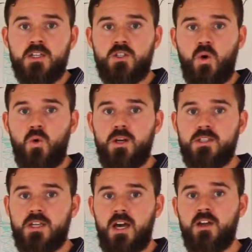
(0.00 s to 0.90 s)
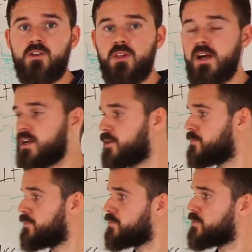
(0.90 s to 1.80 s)
So it's kind of like,
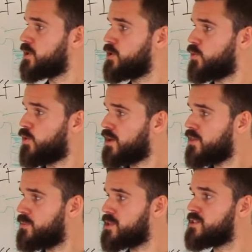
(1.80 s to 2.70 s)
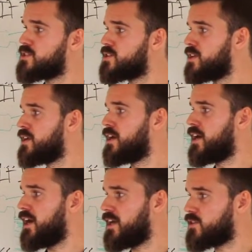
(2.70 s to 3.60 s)
running the business
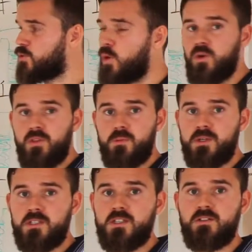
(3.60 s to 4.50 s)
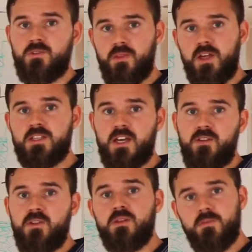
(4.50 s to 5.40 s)
and growing the business, right? That's
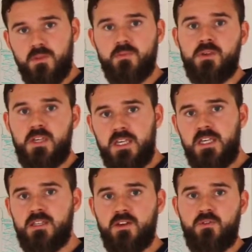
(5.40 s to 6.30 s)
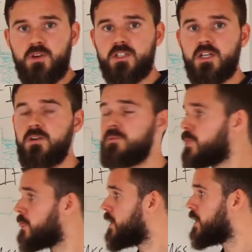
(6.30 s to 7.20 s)
kind of the key difference
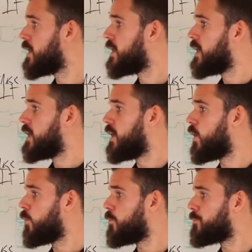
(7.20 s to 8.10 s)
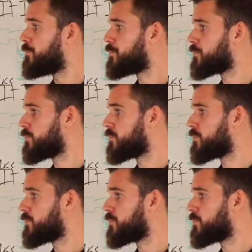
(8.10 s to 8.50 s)
here. Now,